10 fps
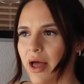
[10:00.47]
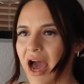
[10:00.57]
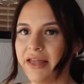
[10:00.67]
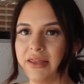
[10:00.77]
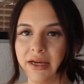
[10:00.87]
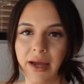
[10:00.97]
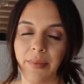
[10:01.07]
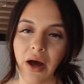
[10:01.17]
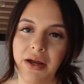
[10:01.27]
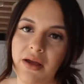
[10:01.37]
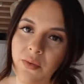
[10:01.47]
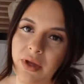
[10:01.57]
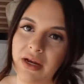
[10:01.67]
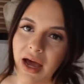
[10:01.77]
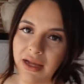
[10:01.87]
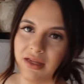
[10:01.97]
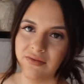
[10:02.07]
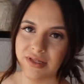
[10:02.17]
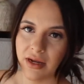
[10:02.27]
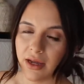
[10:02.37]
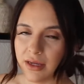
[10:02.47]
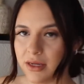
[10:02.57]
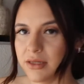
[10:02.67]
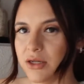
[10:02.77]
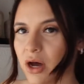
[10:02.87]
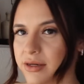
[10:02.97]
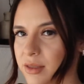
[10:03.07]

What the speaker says: I think I bought it when I Love Sarai talked